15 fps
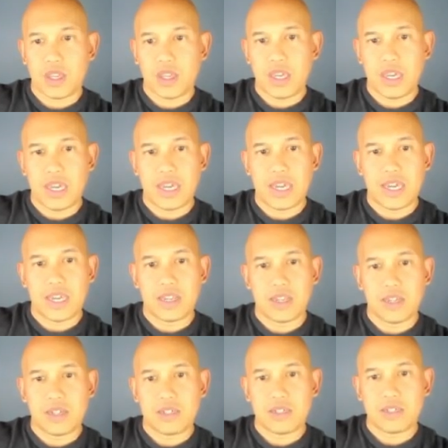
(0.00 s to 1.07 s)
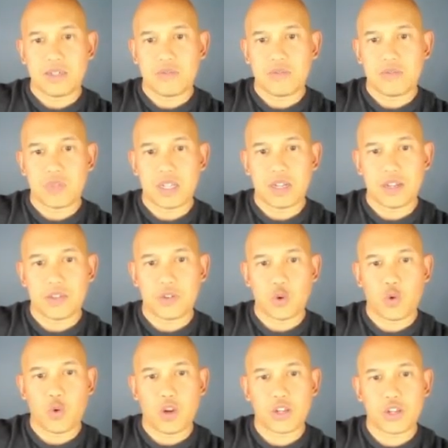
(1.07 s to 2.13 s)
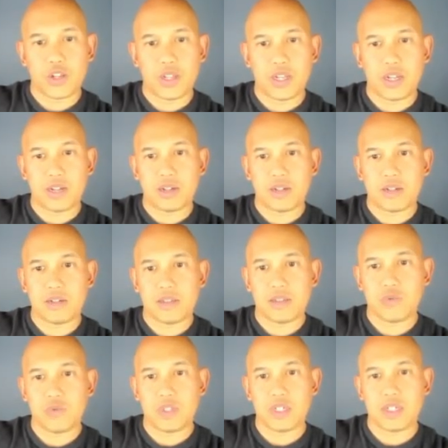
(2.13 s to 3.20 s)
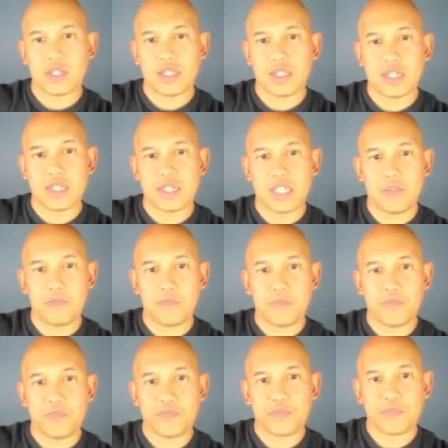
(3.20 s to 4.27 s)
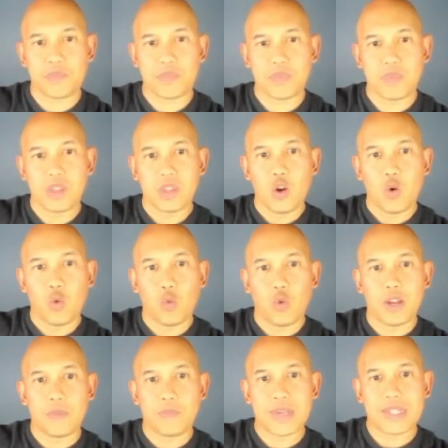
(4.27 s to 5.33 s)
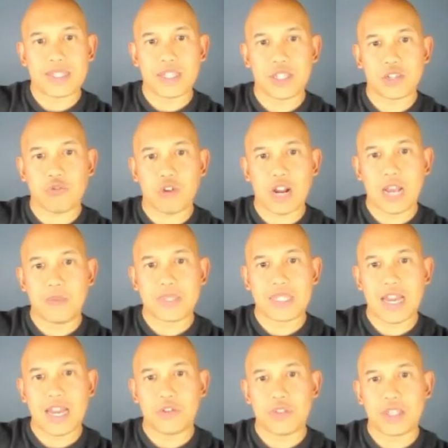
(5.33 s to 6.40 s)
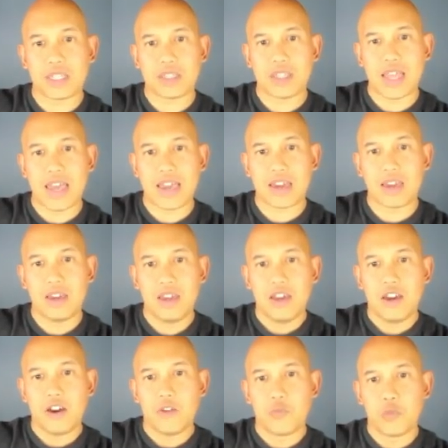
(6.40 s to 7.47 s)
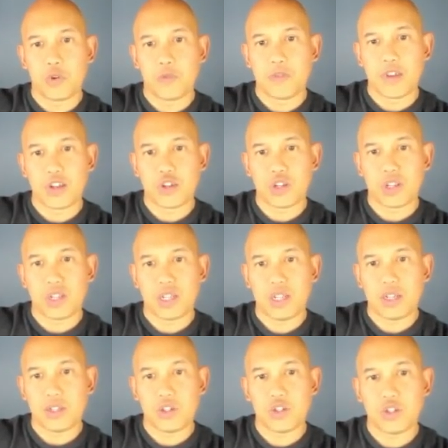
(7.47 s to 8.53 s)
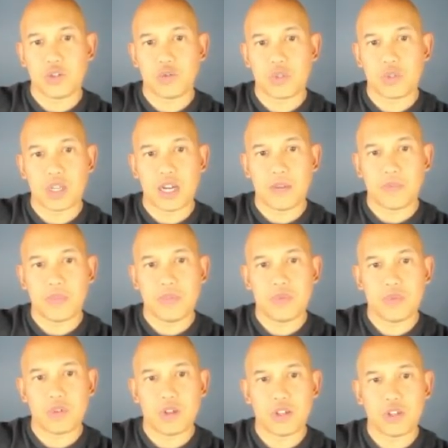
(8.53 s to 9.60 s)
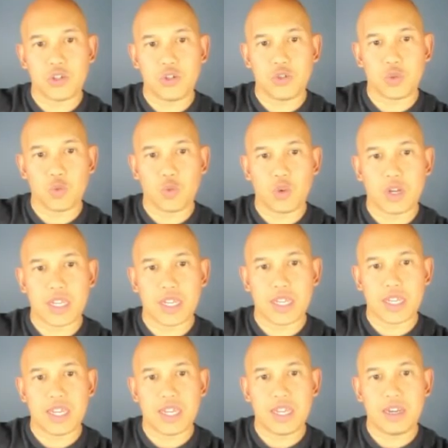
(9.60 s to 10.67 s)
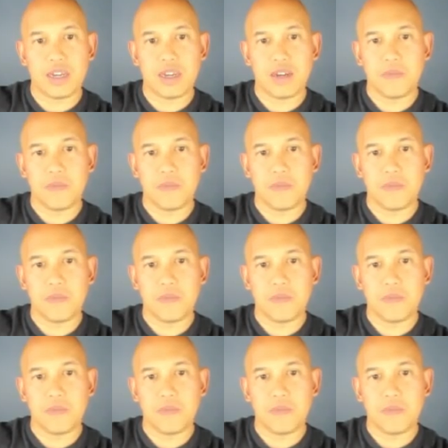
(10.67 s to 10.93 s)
And we'll get another question here. It's really going to dig deep. What best describes how this lack of motivation shows up? So I'll choose one again.